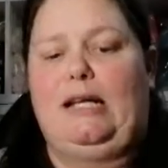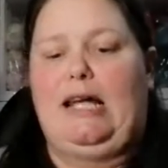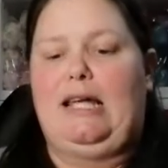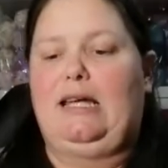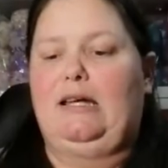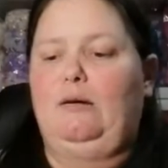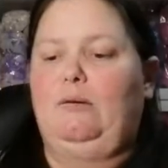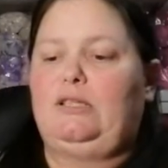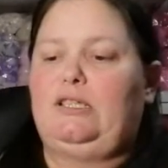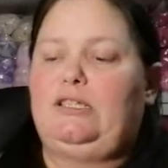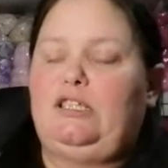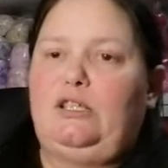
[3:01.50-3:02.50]
one here,
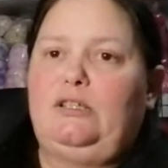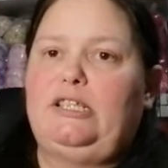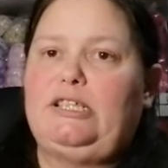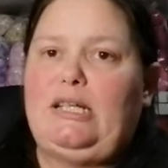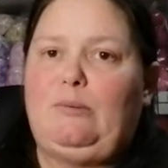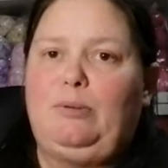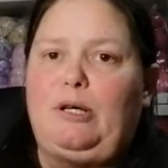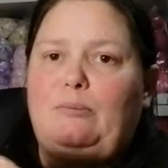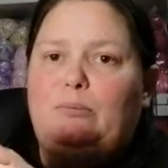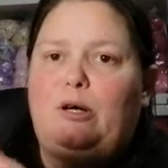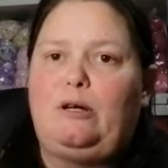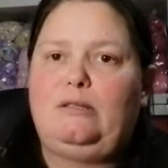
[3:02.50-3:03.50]
which is Unity
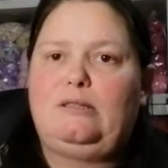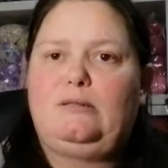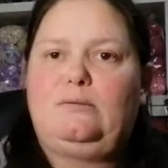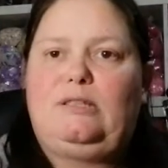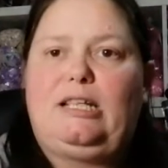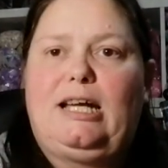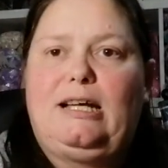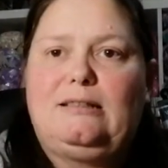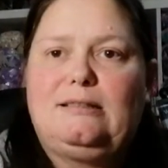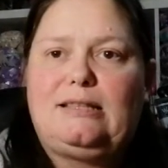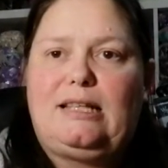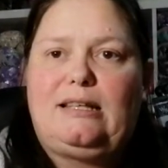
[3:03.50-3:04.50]
Primrose. Oh, you
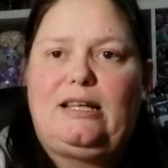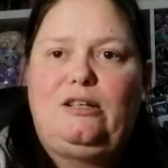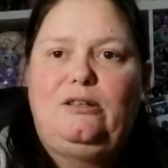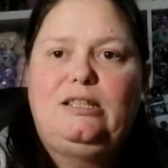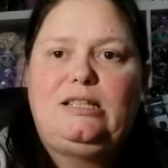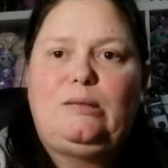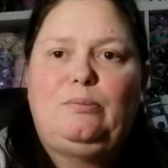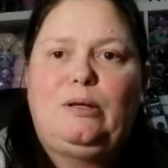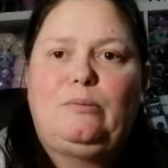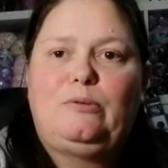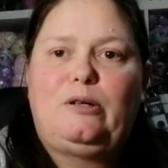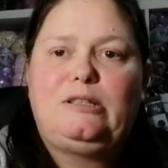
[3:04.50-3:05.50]
can't see that. Unity
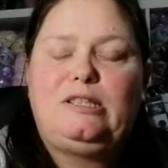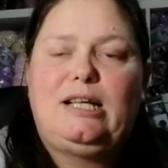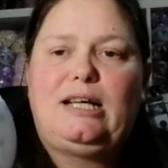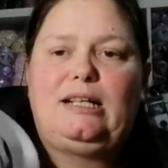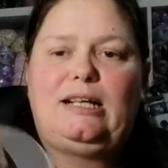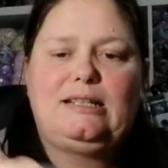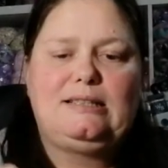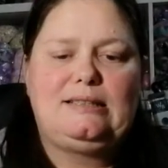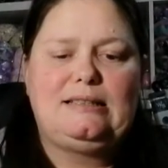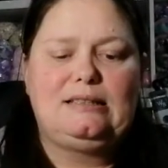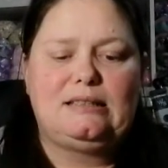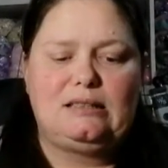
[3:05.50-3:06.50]
Primrose yarn, and it
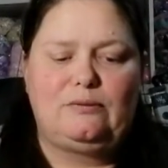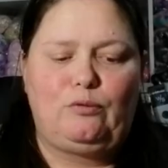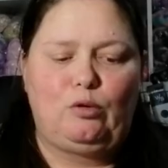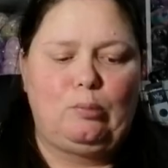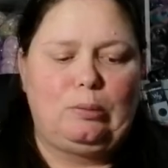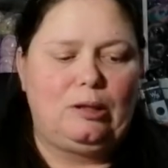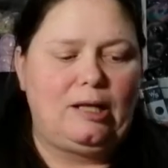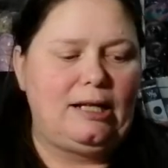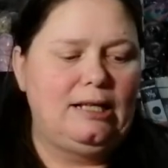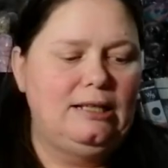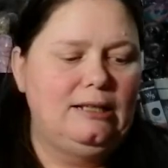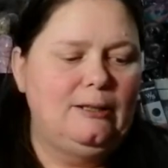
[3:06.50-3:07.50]
says it's a
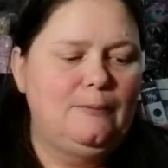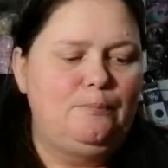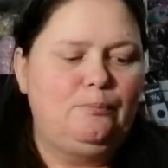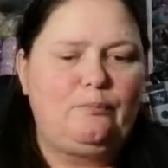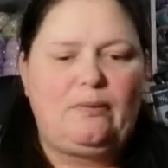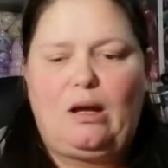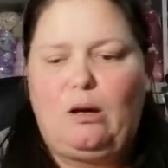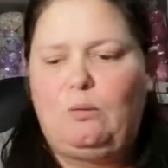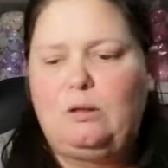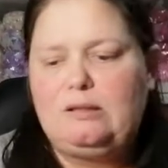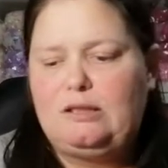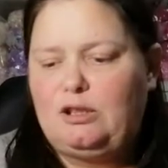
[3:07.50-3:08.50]
4-ply. I
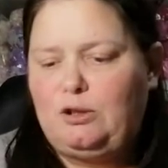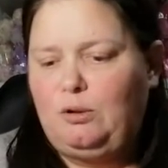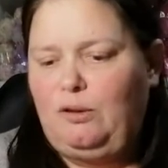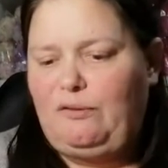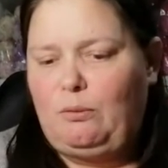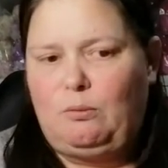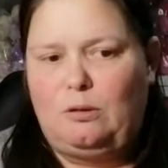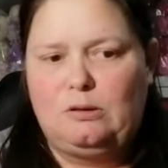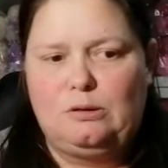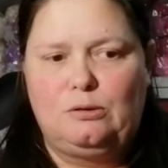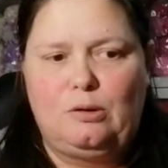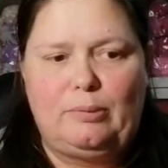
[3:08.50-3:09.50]
wasn't sure if it
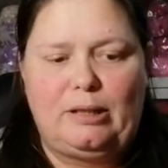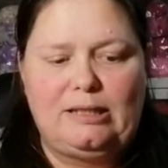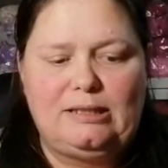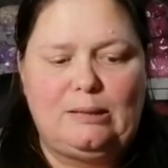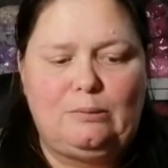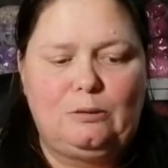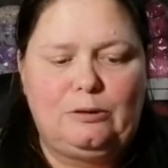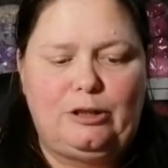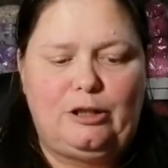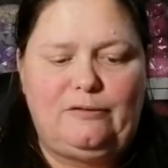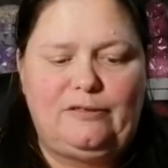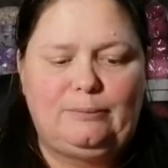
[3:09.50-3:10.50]
was or not, but I doubled
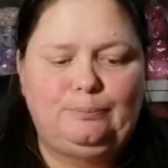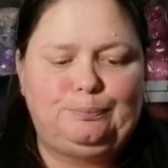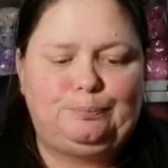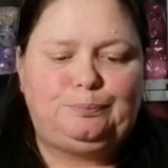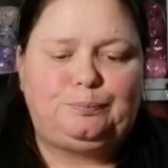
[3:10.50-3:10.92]
it over